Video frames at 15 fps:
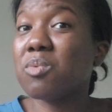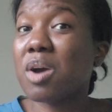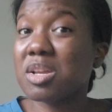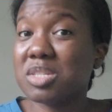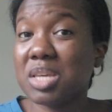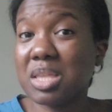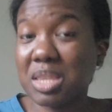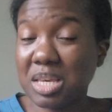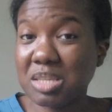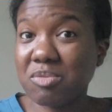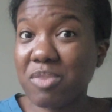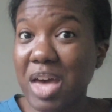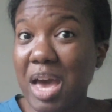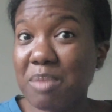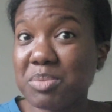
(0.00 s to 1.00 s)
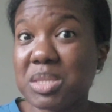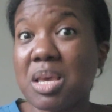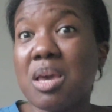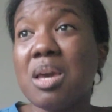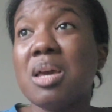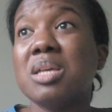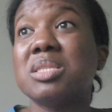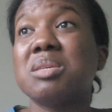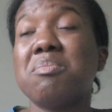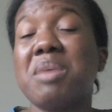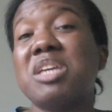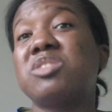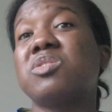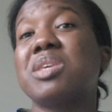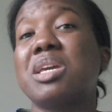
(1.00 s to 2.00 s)
watching these flaps to
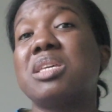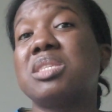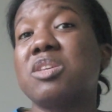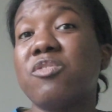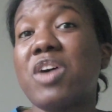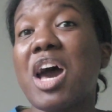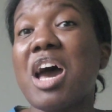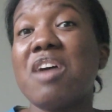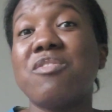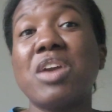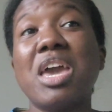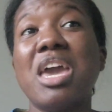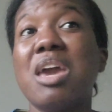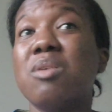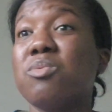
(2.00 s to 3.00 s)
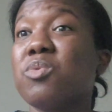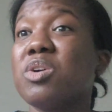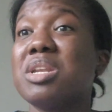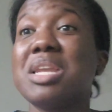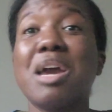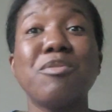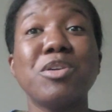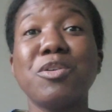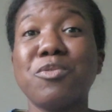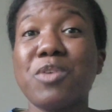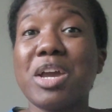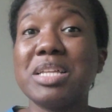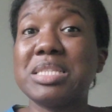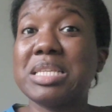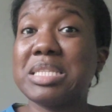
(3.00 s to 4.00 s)
make sure they survive. And we're never
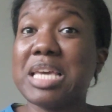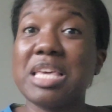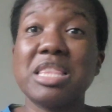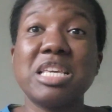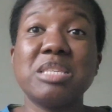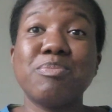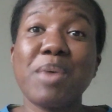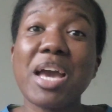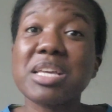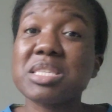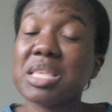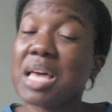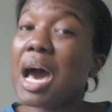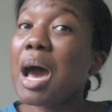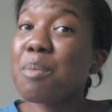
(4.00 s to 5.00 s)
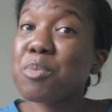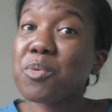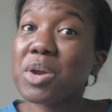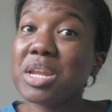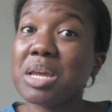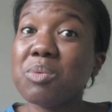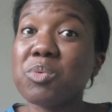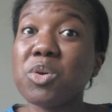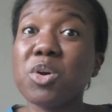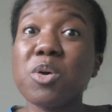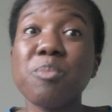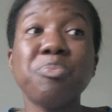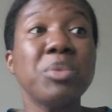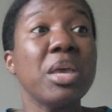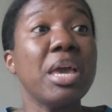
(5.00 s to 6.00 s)
afraid to take these back to the operating
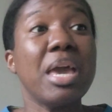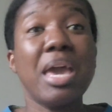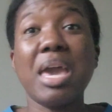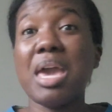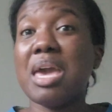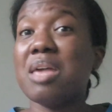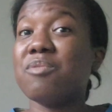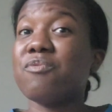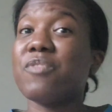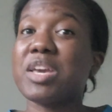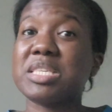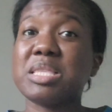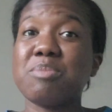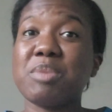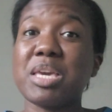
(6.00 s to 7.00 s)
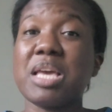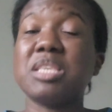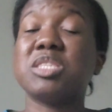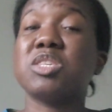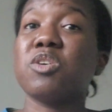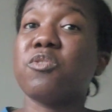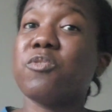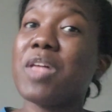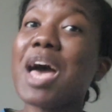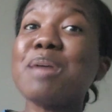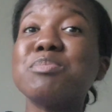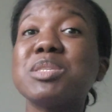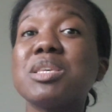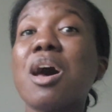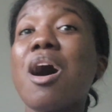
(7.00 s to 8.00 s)
room and fix them again. So
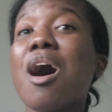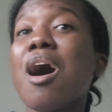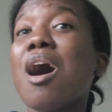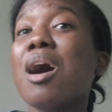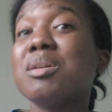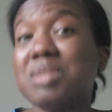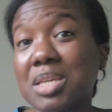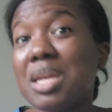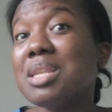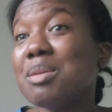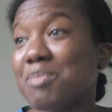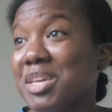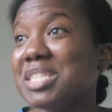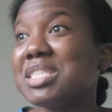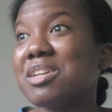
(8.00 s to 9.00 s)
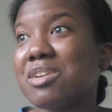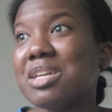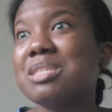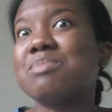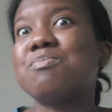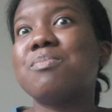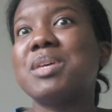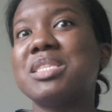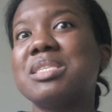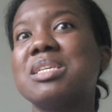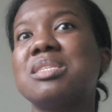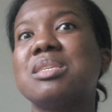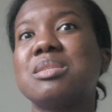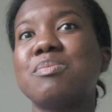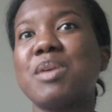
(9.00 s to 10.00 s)
flaps uh, tend to be serious
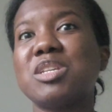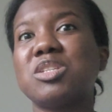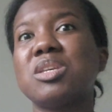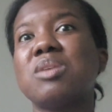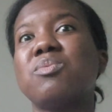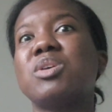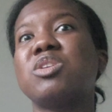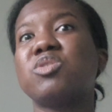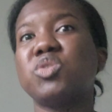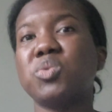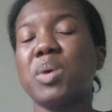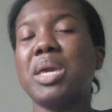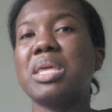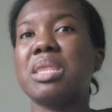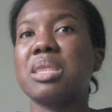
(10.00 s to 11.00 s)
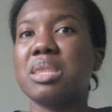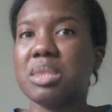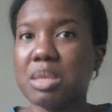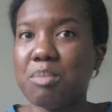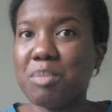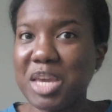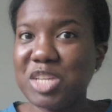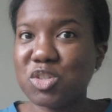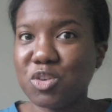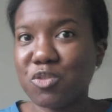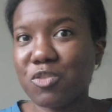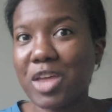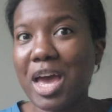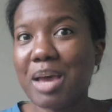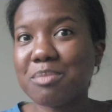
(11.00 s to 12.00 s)
business, especially when you're doing the major
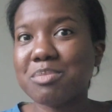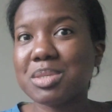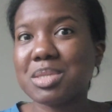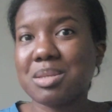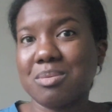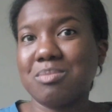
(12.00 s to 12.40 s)
flaps.